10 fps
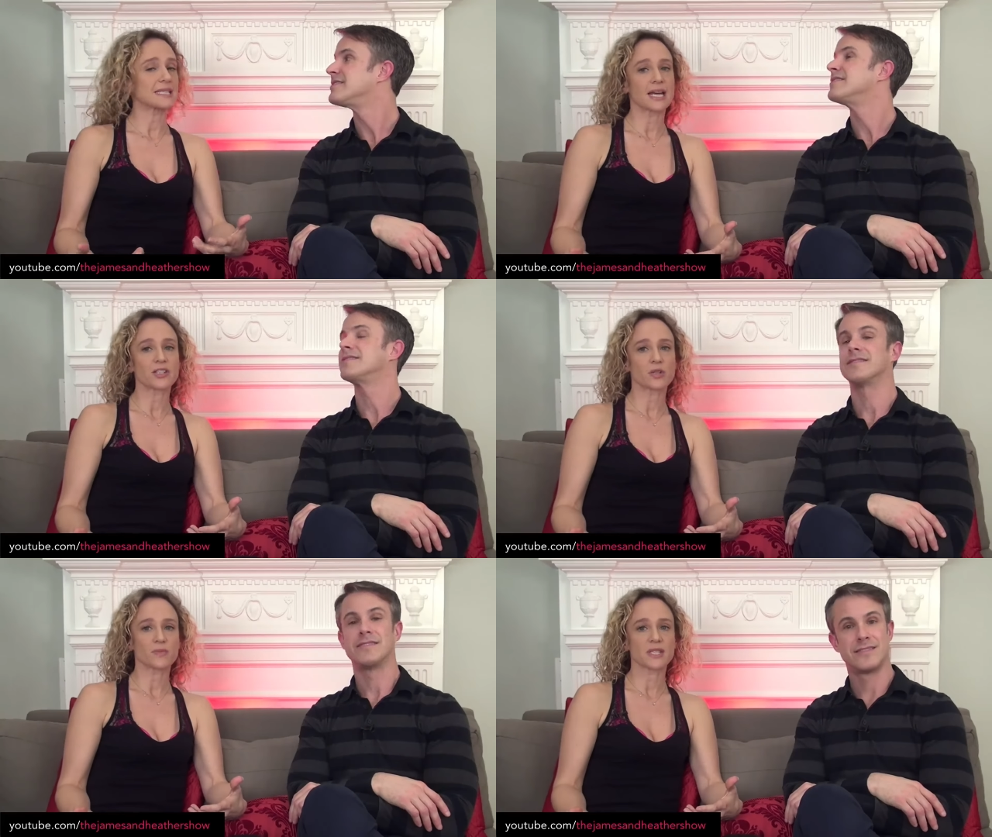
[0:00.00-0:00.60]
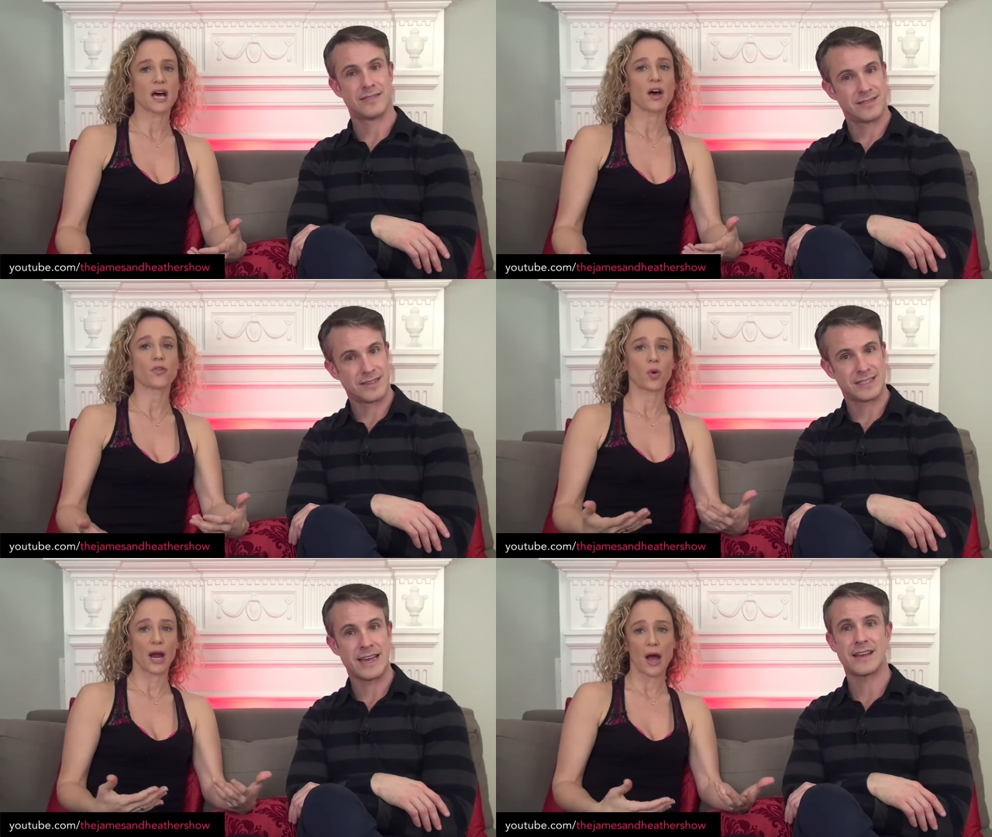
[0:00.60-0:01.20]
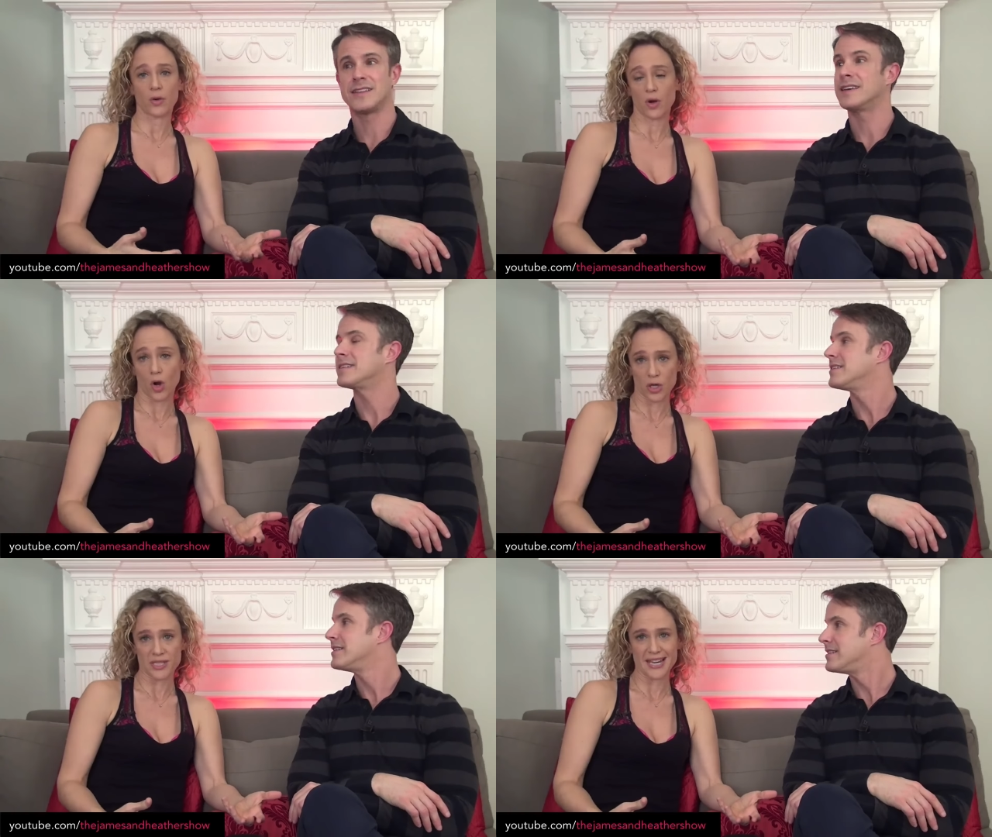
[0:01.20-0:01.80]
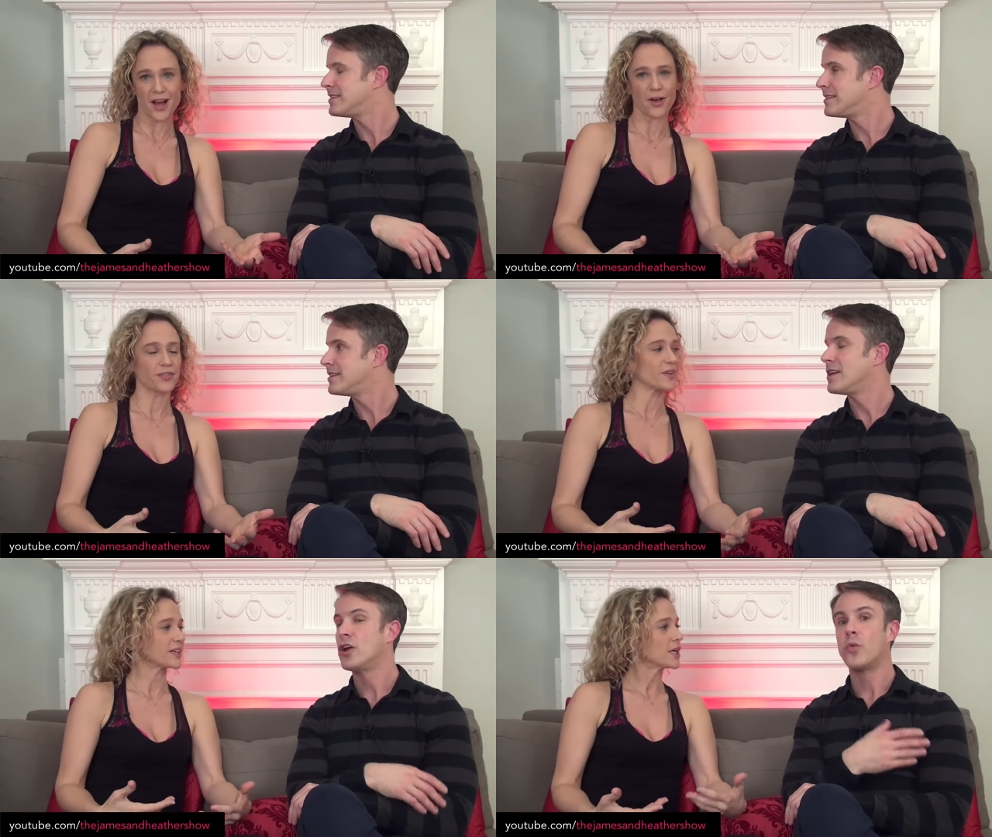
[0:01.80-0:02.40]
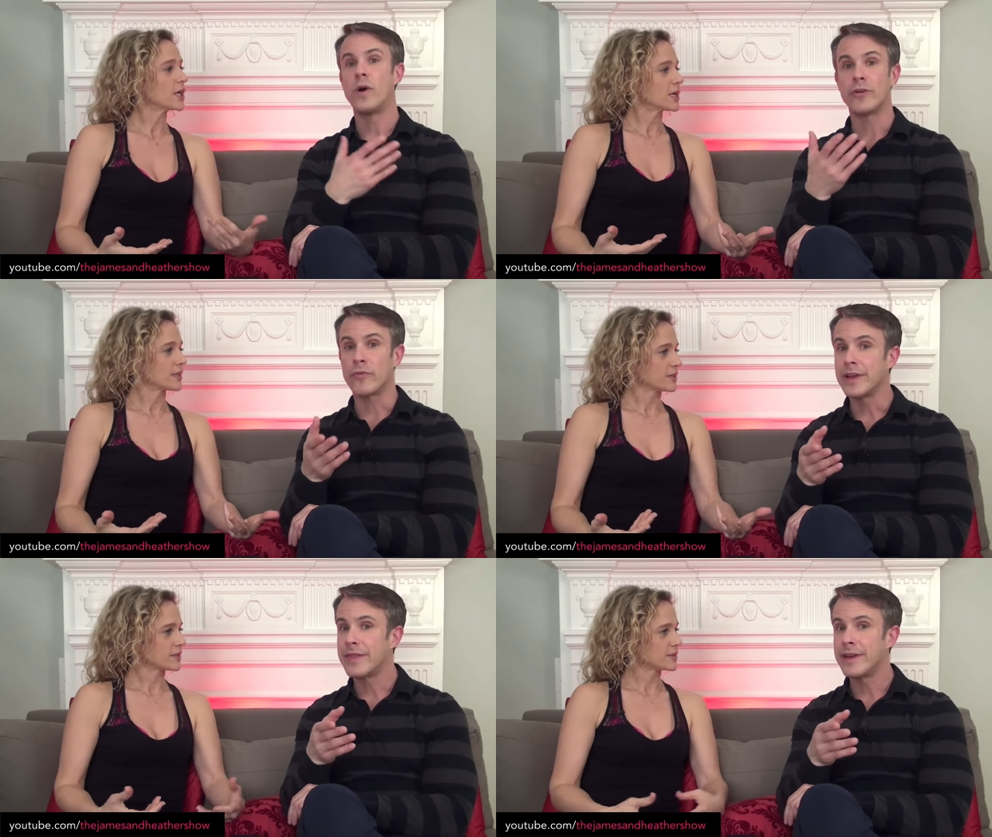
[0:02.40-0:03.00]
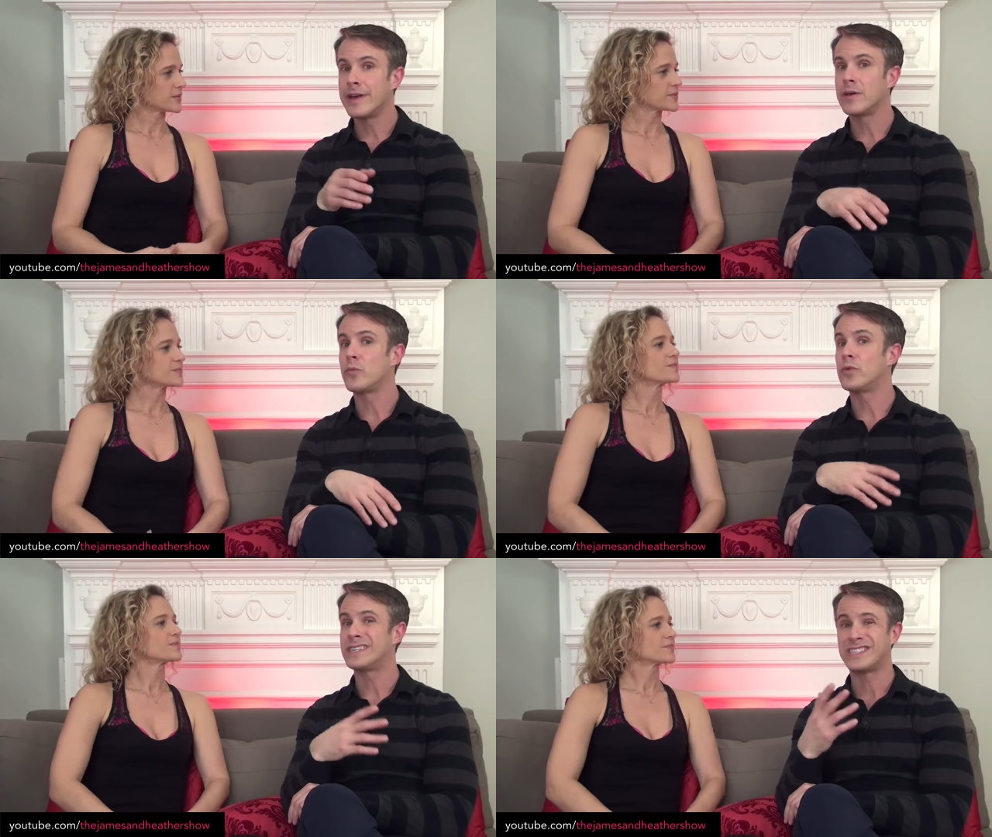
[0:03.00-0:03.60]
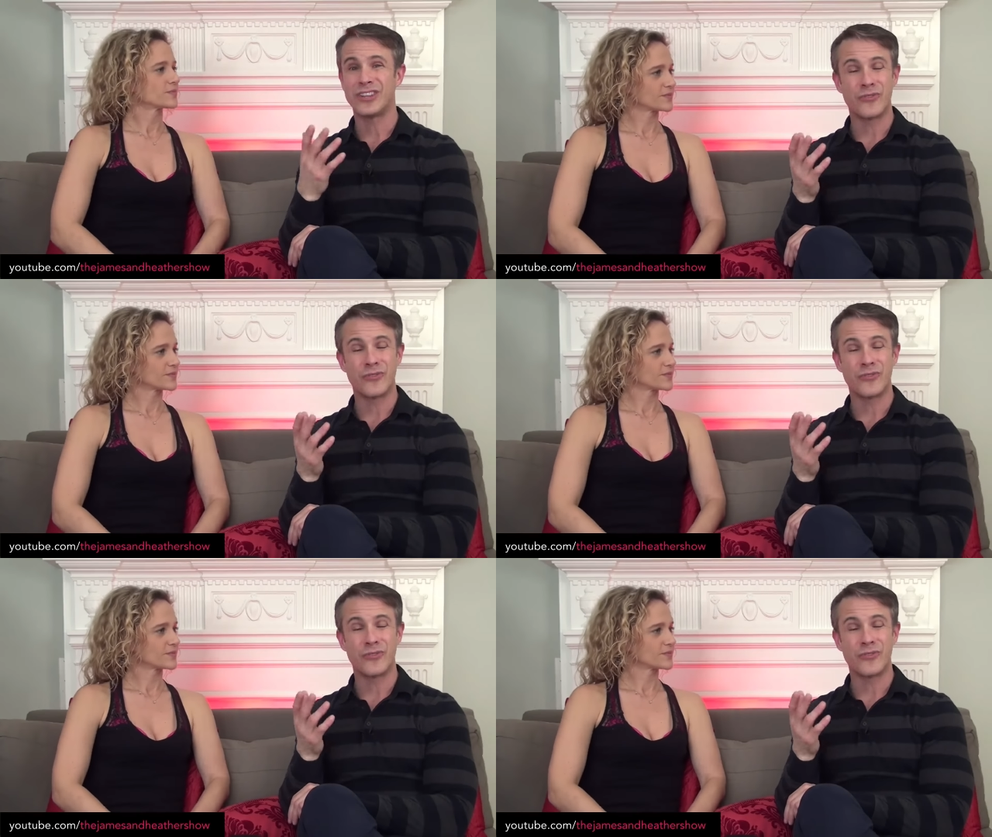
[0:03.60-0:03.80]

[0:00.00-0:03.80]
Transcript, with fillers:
Speaker 1: to touch himself or how herself, and what rhythm, which